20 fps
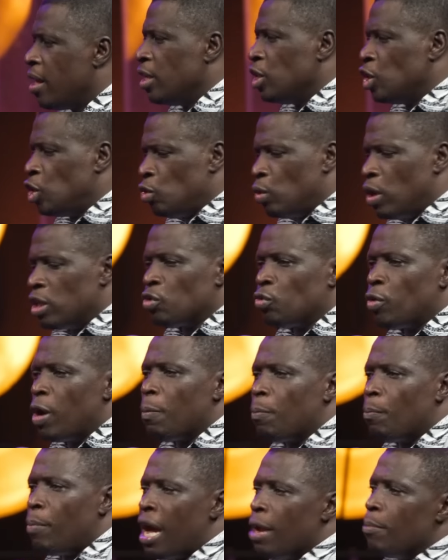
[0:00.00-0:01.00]
She was
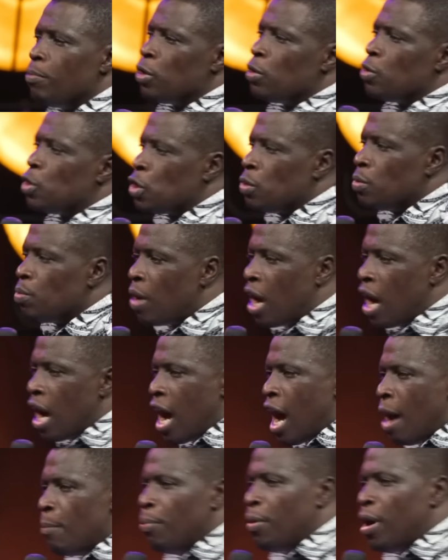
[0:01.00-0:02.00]
raped by
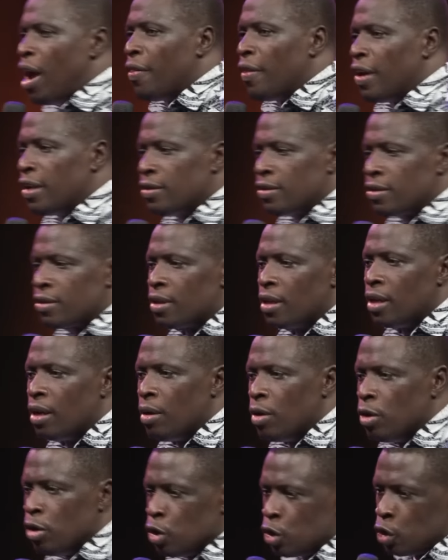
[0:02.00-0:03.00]
her brothers,
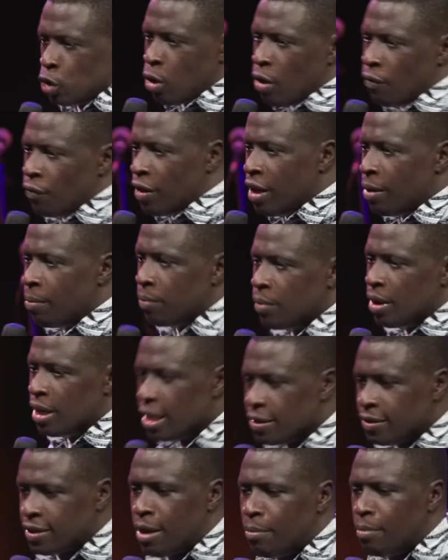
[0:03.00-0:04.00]
two of them in
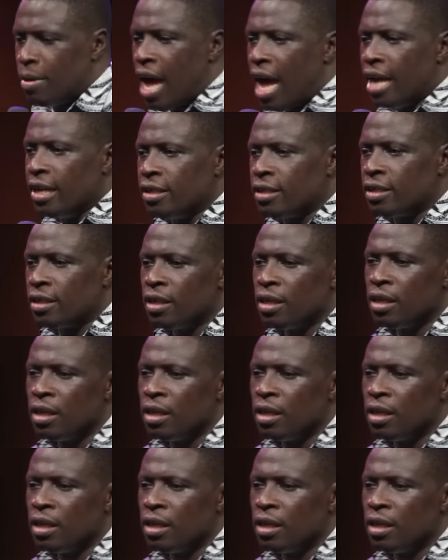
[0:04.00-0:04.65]
the same night.